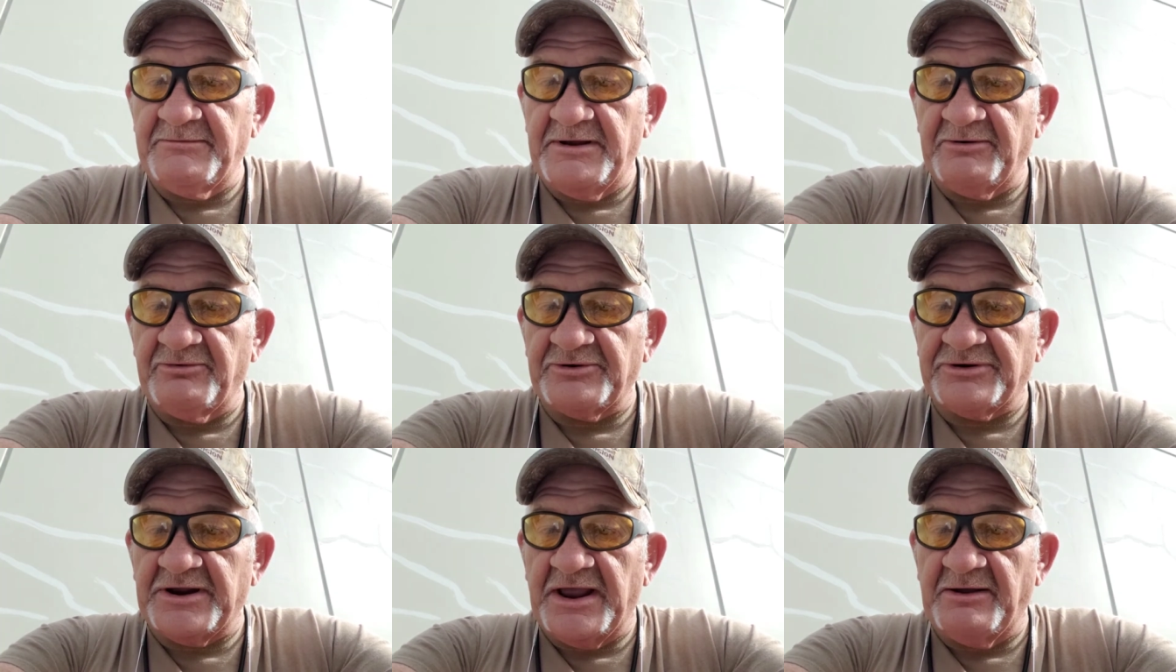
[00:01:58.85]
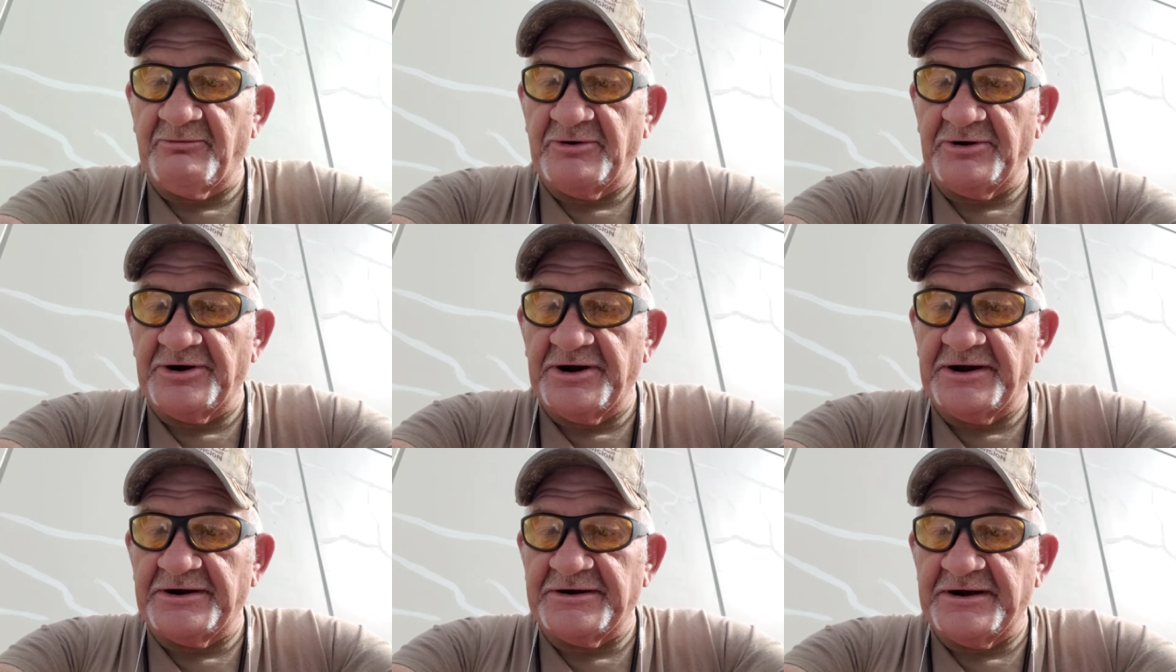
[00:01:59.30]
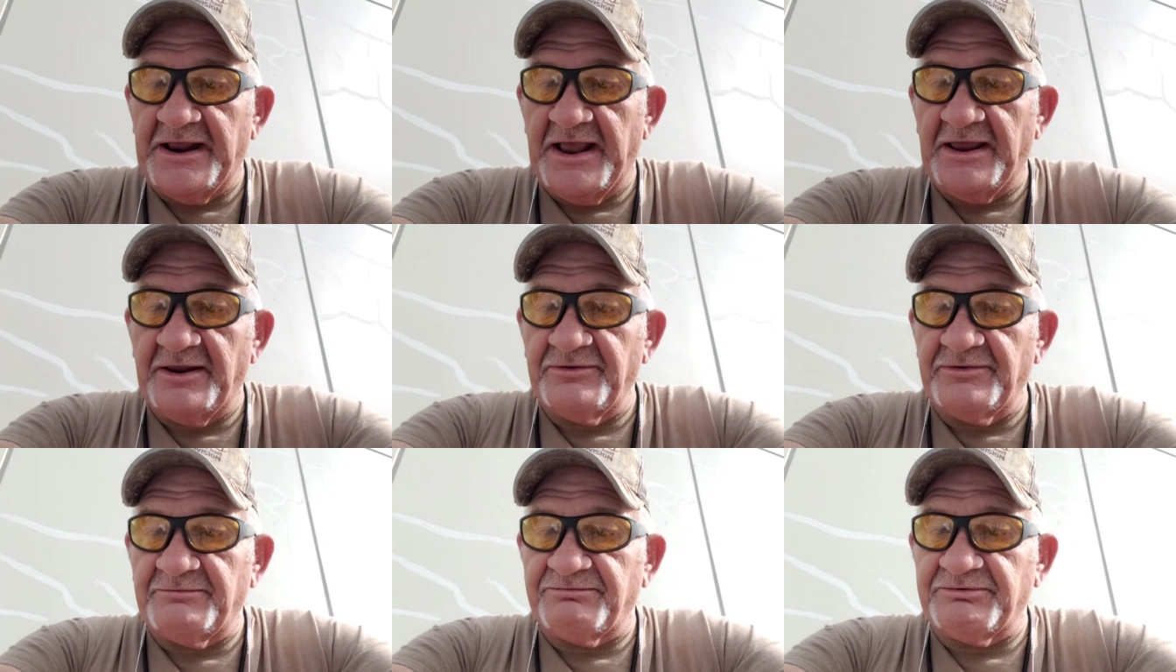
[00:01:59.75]
Every time we're in and
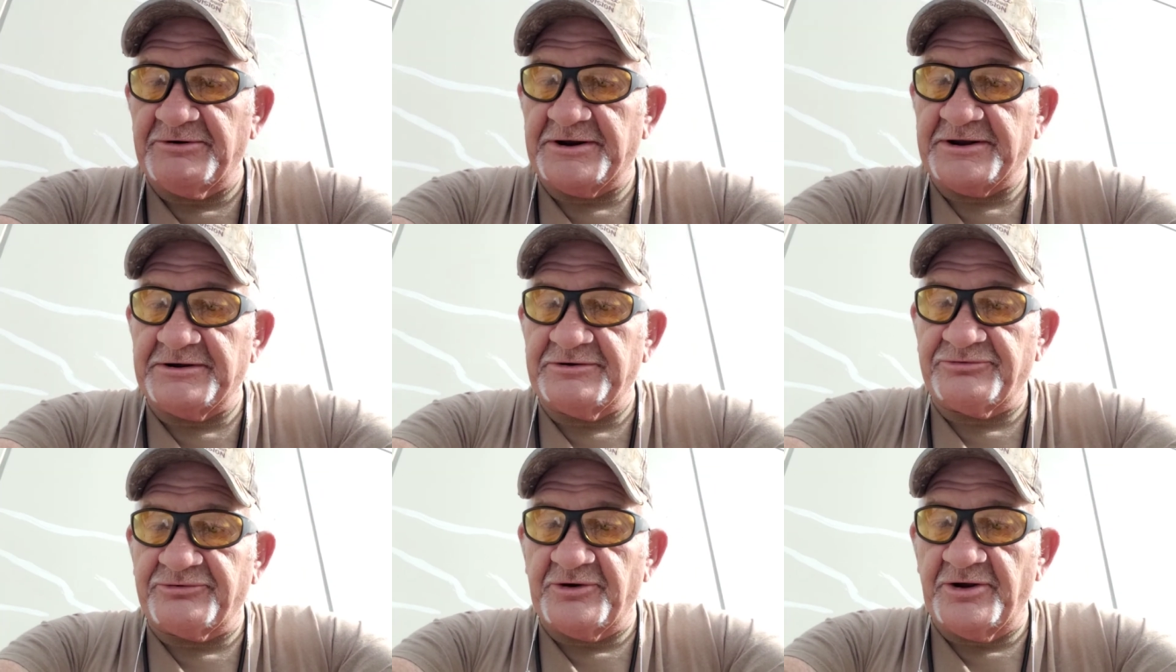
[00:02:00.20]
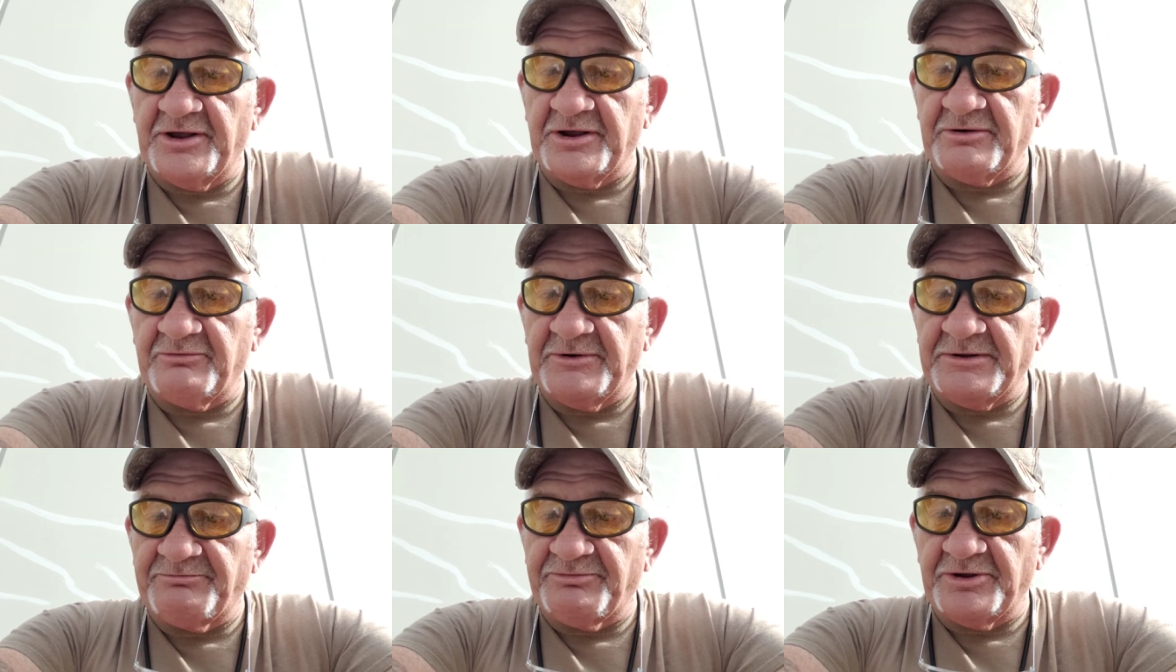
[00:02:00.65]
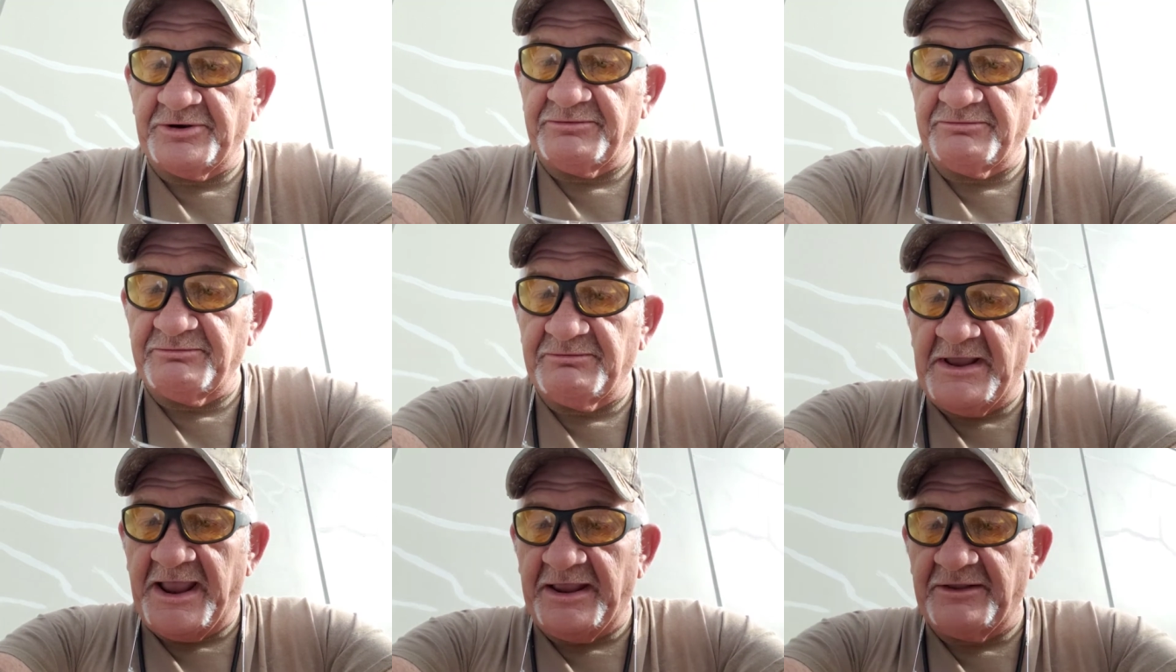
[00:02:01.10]
out of the freaking truck, we put
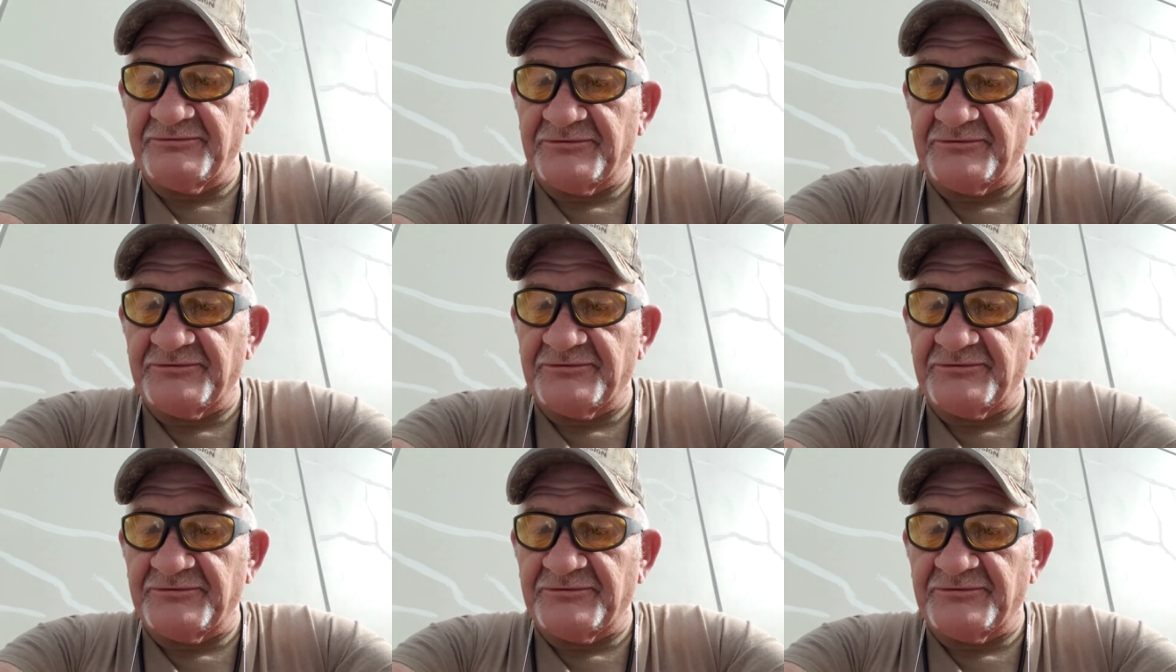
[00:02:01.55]
hand